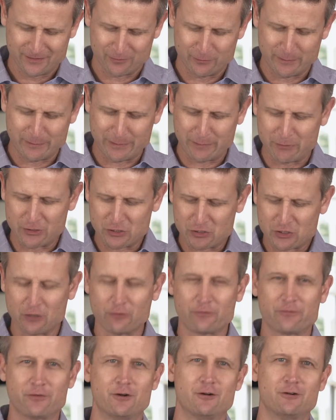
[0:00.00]
Remember the
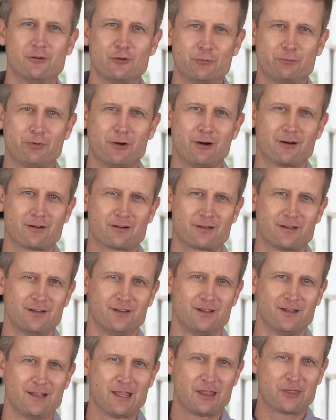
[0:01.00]
chauffeur who parked
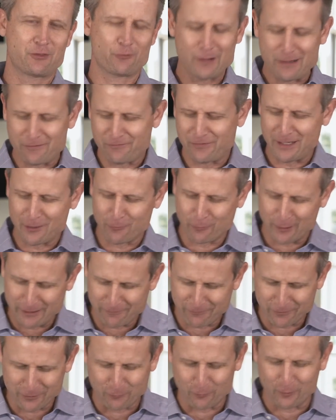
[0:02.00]
three feet
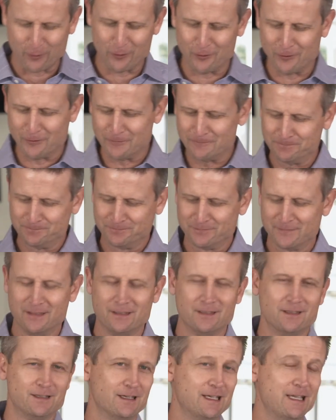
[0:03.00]
away from the wall?
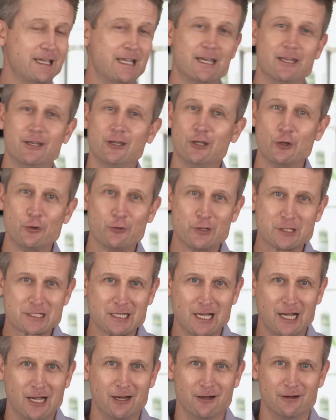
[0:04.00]
He had no
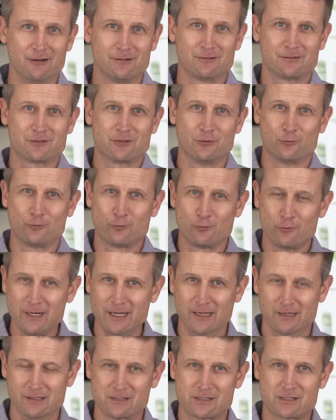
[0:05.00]
desire to
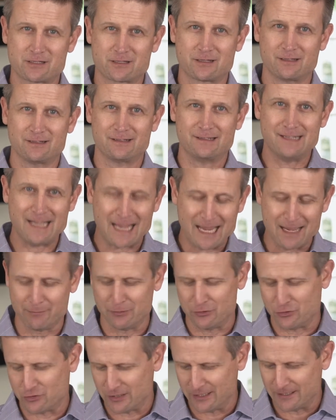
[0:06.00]
risk
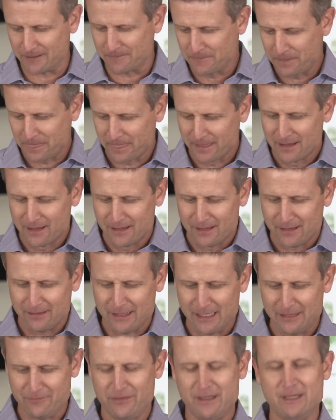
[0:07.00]
damaging
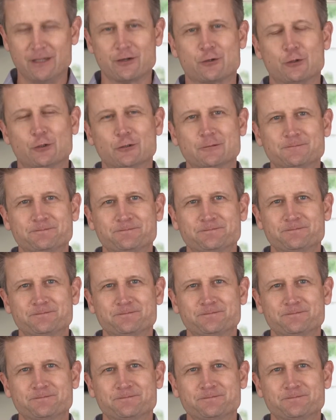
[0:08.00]
that vehicle.